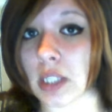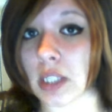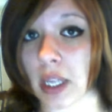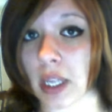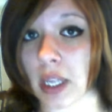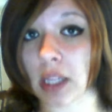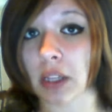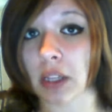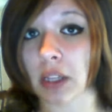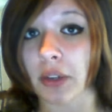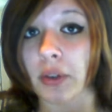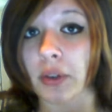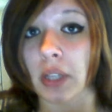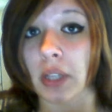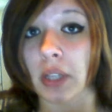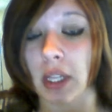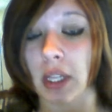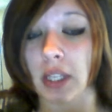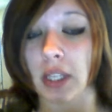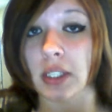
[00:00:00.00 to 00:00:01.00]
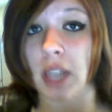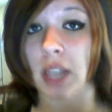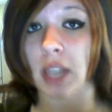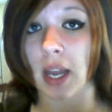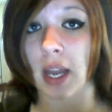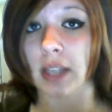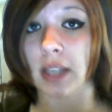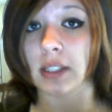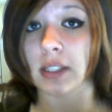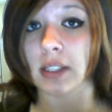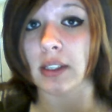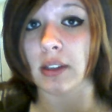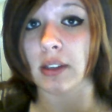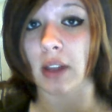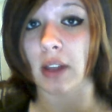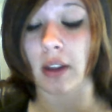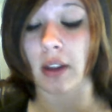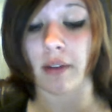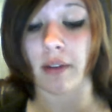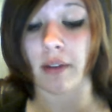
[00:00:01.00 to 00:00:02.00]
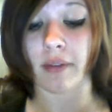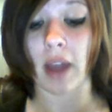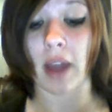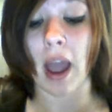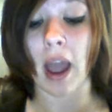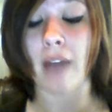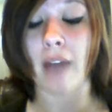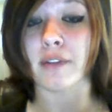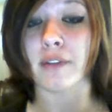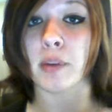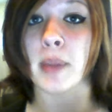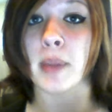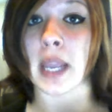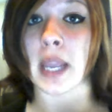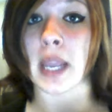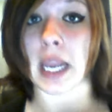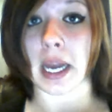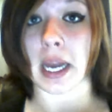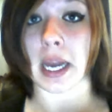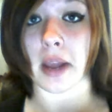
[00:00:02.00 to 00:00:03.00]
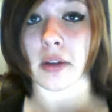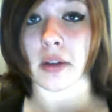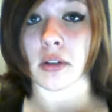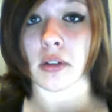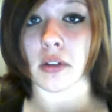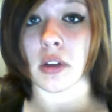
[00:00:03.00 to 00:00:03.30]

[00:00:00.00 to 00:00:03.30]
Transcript: like literally the size like of half your pinky nail,